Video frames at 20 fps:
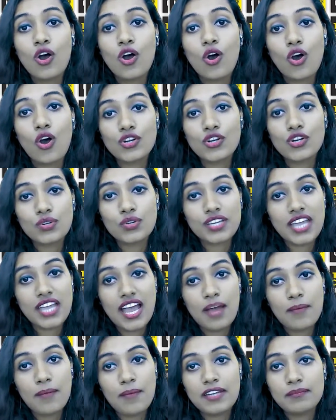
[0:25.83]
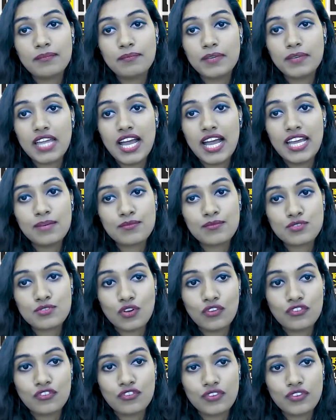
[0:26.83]
AutoCAD and BIM
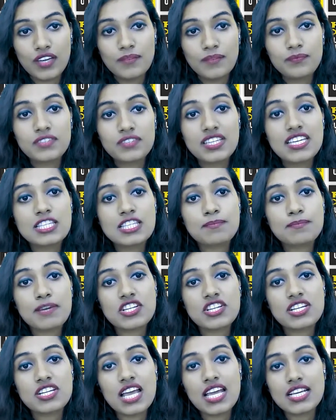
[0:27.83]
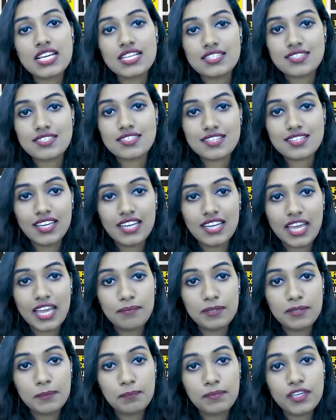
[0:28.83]
software, he specialized in
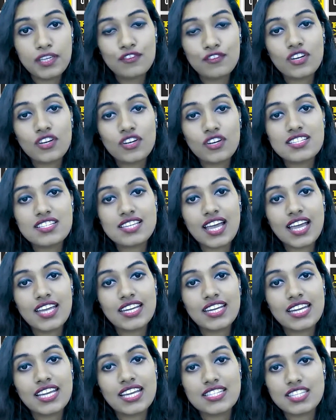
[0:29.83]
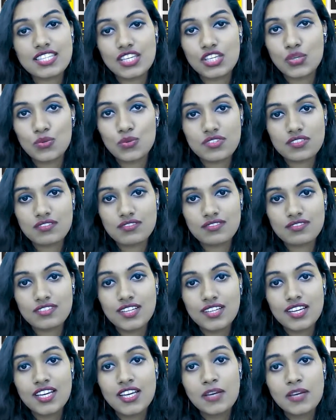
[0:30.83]
MEP for design and execution.
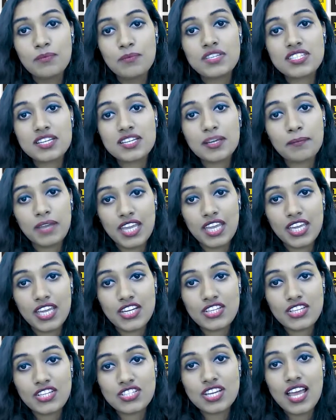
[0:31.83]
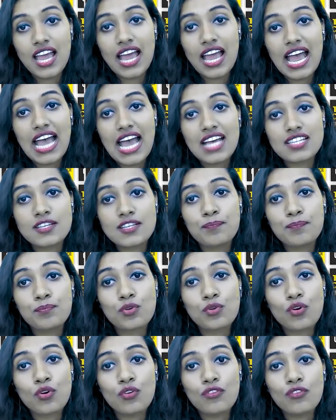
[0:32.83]
Mr. Mahesh has a
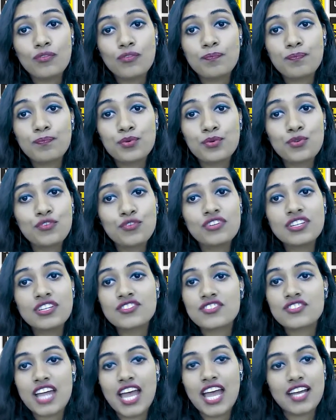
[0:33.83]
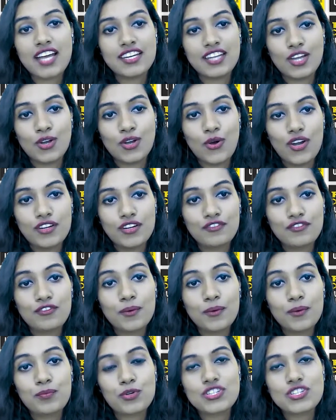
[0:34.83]
proven track record
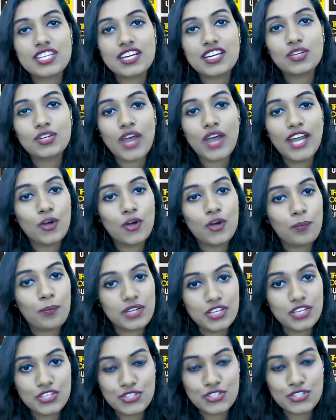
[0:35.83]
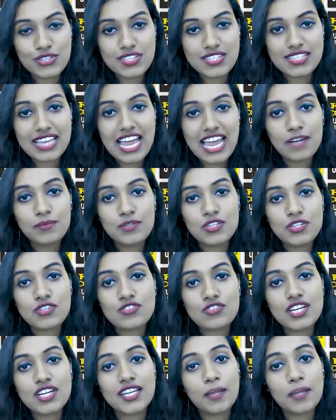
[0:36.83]
for project-wide operations,
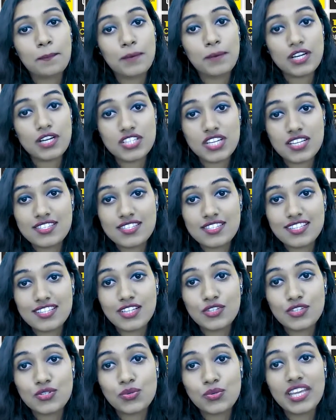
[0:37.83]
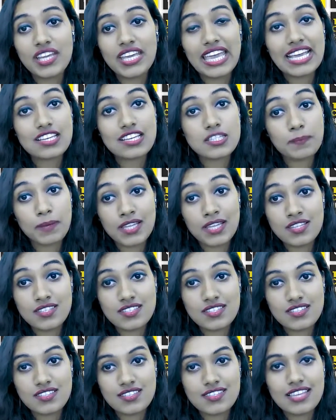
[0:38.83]
administrating budgets, controlling
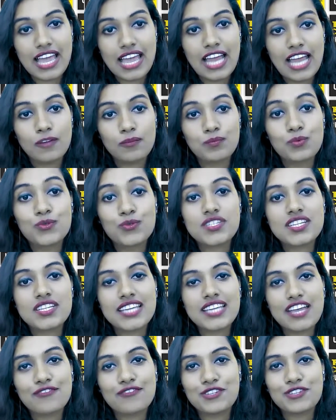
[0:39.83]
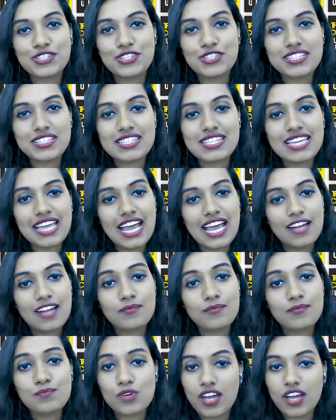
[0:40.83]
expenses, and boosting efficiency
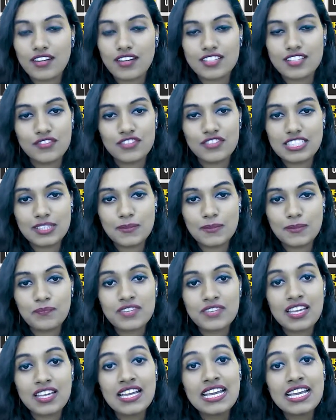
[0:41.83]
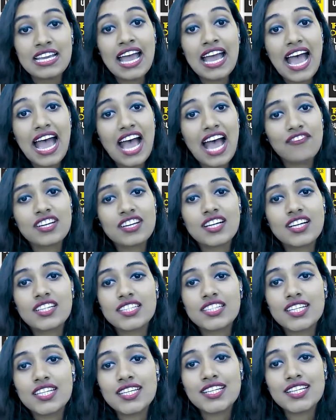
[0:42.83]
and productivity. Having
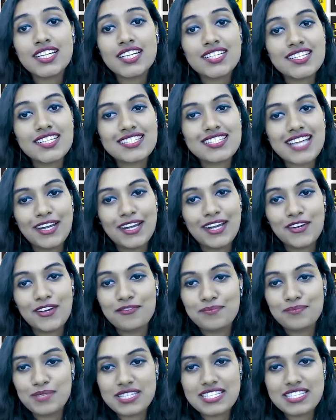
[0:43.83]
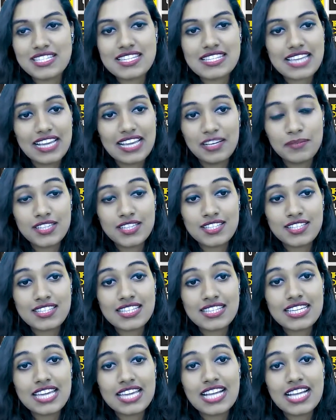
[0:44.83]
a keen understanding of business
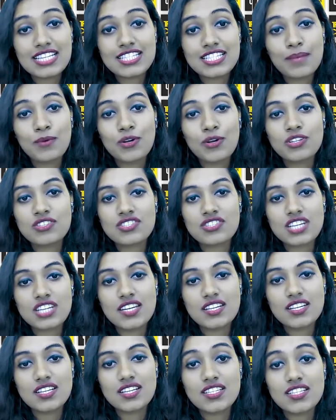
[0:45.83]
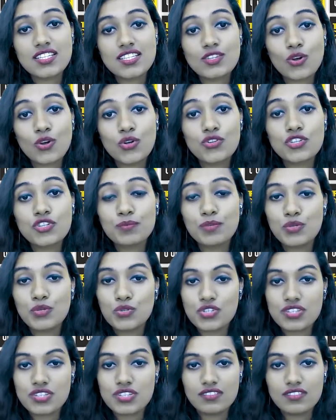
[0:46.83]
elements, he has demonstrated his
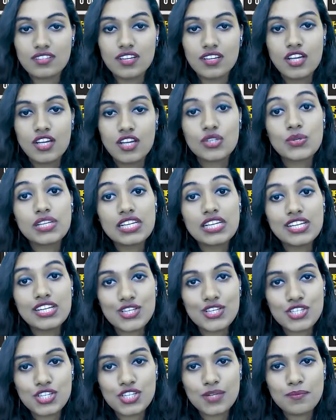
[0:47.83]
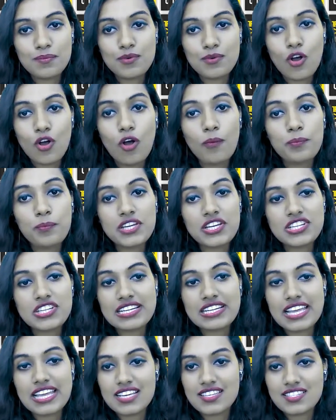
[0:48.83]
contribution to leadership,
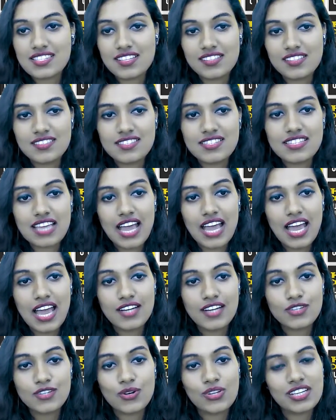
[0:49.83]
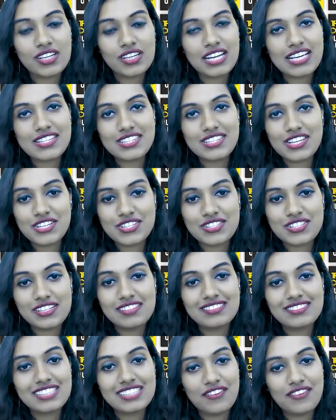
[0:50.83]
operational excellence, and
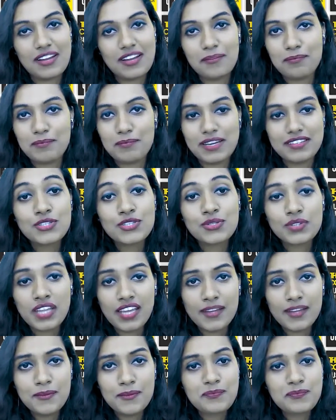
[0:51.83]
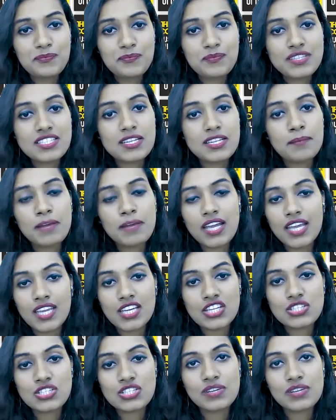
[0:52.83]
organizational development. Today, Mr.
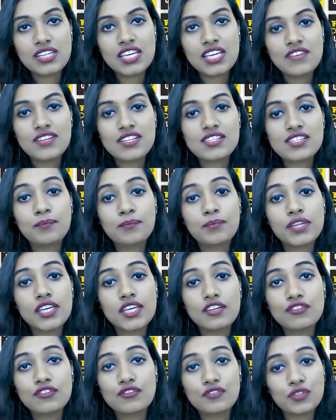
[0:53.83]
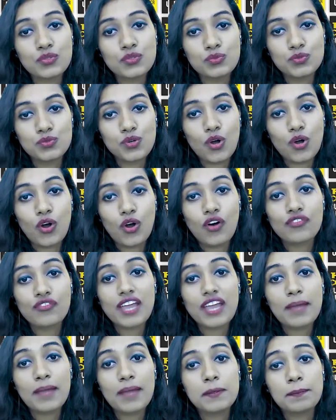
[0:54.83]
Mahesh will give us a brief view
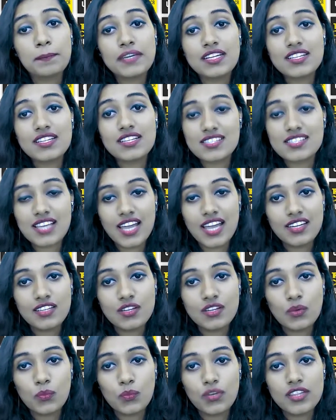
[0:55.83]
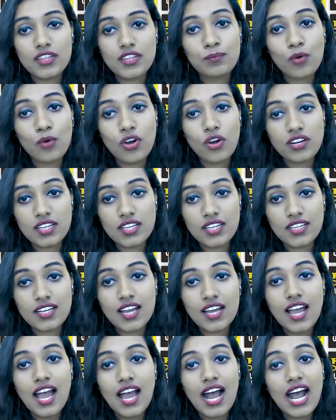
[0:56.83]
of MEP design with
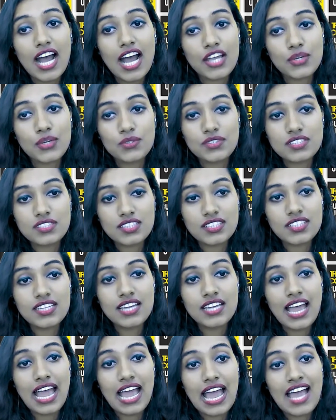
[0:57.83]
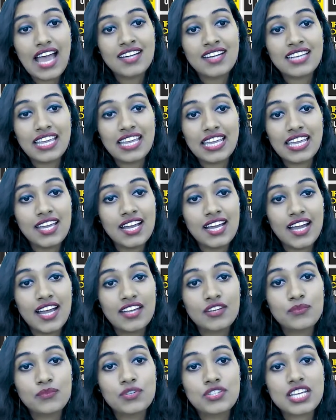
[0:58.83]
modeling, IoT, and
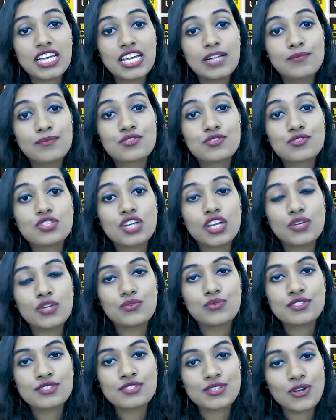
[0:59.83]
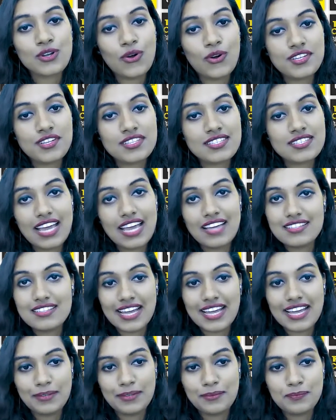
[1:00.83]
AI, which helps to reduce cost
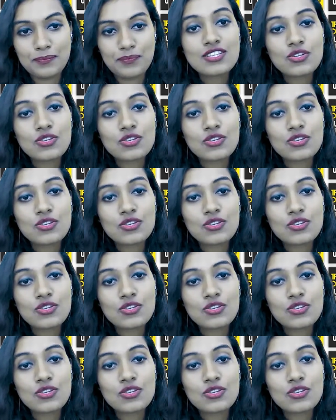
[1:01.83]
and time.